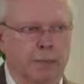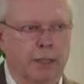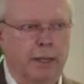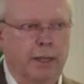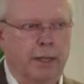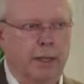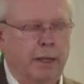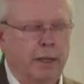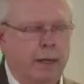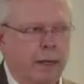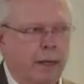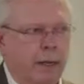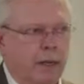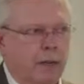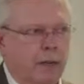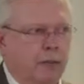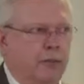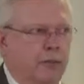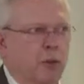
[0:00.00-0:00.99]
me that
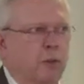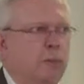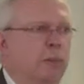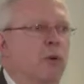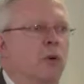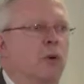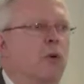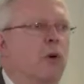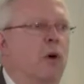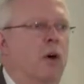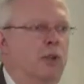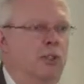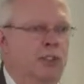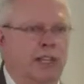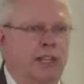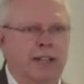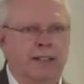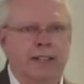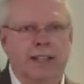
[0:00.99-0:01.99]
Fubu Guo
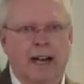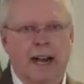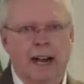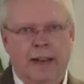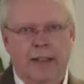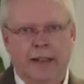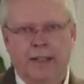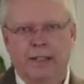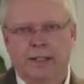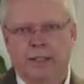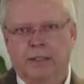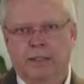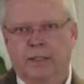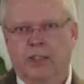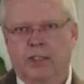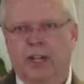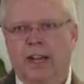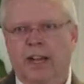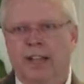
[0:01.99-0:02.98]
san dai" is
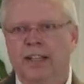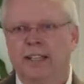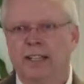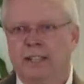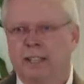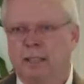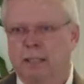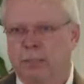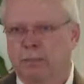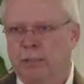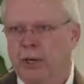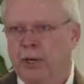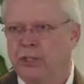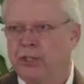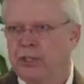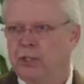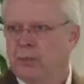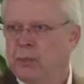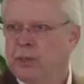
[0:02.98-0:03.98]
the Chinese
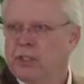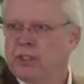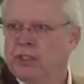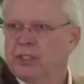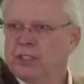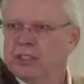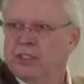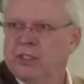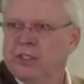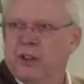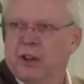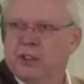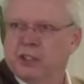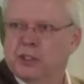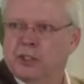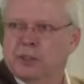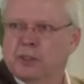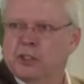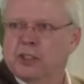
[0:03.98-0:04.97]
expression, which is
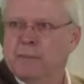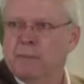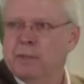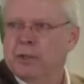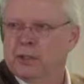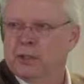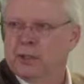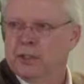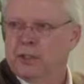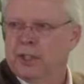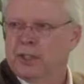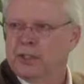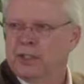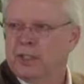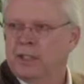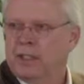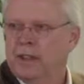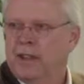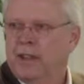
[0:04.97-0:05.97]
also similar to
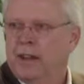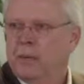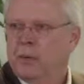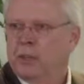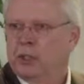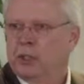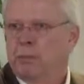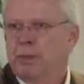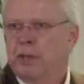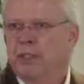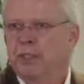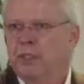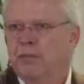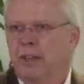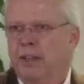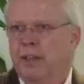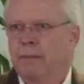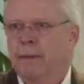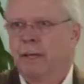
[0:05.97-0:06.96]
this, which means
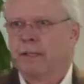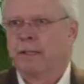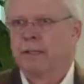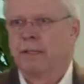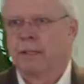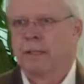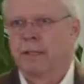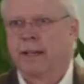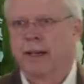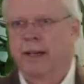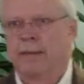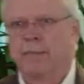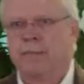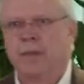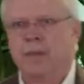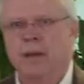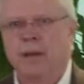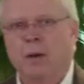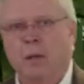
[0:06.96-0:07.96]
fundamentally that
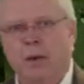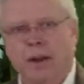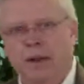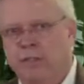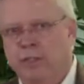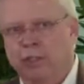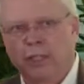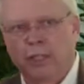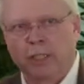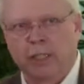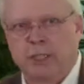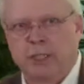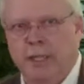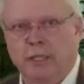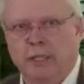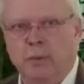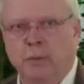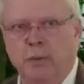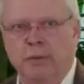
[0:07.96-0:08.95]
whatever
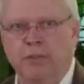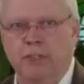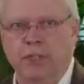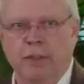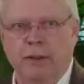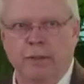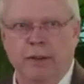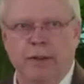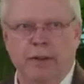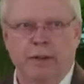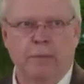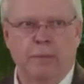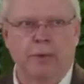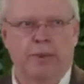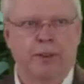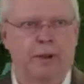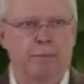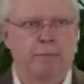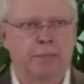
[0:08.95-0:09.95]
success we've generated
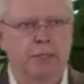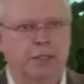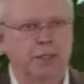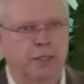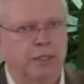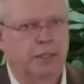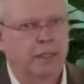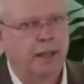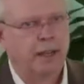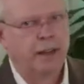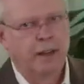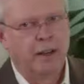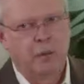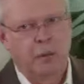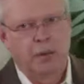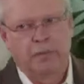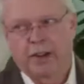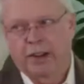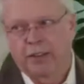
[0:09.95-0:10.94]
with our business,
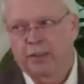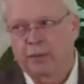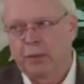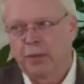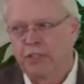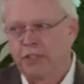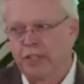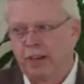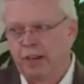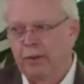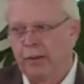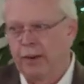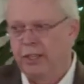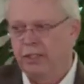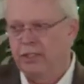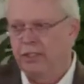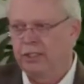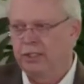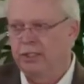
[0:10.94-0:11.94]
we've got three
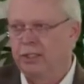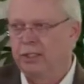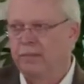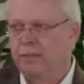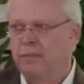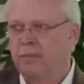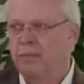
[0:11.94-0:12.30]
generations,